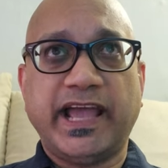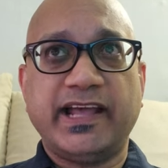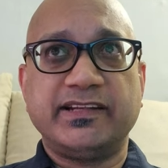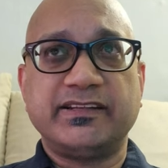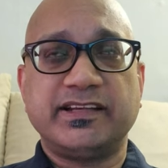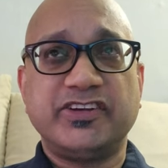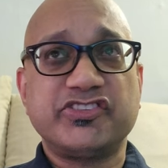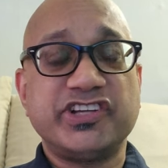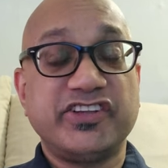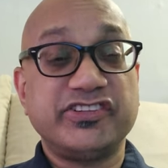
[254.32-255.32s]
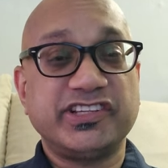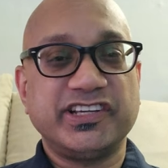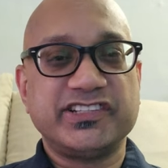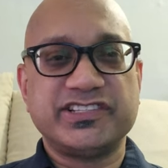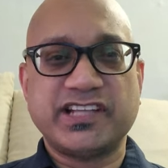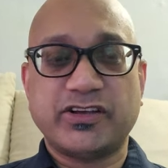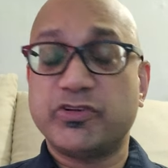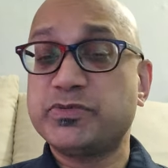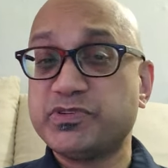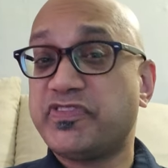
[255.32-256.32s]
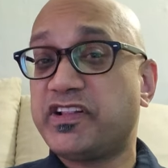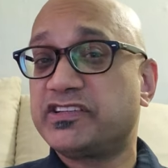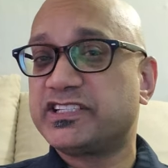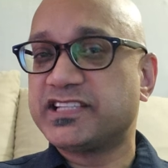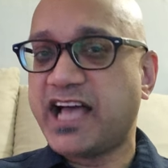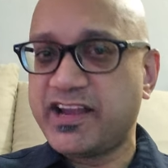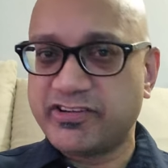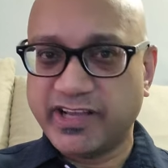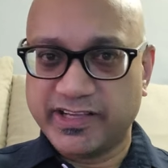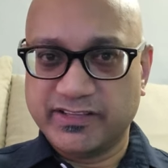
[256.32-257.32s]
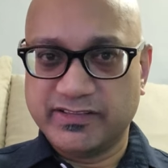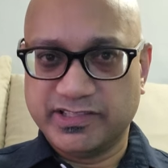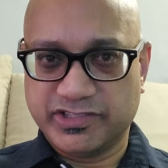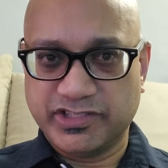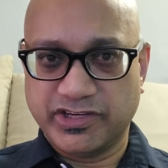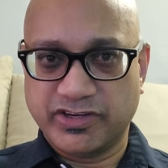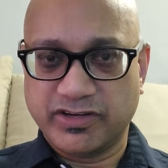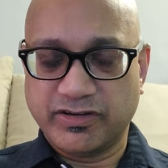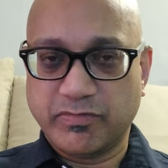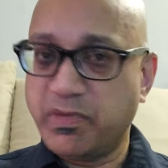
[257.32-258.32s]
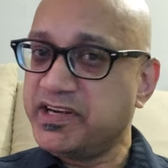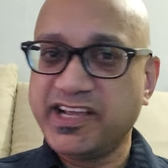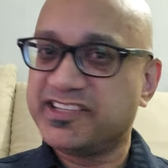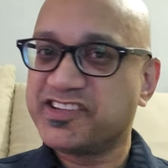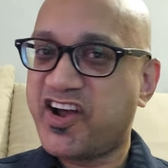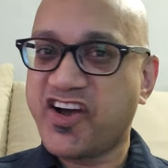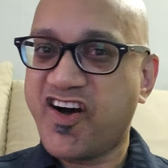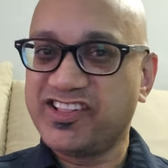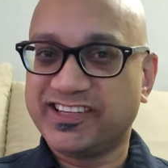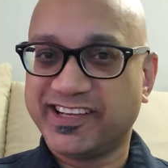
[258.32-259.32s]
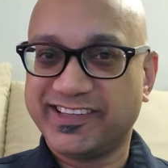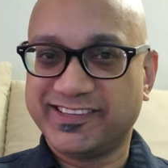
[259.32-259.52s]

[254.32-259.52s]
and here's the other thing is, is that Christmas fell on a Saturday this year. Monday is not a holiday.